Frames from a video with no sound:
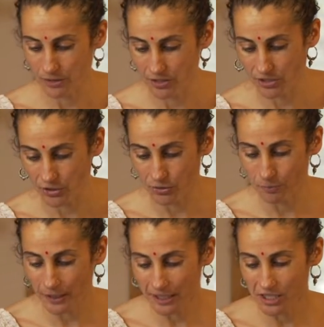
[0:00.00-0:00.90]
So
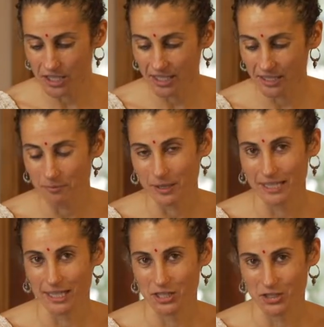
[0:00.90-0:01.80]
butter chicken by
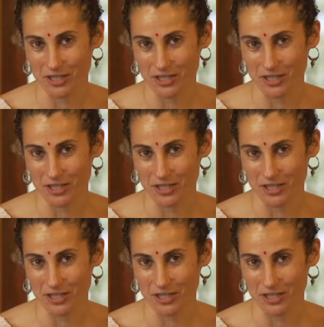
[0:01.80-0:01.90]
nature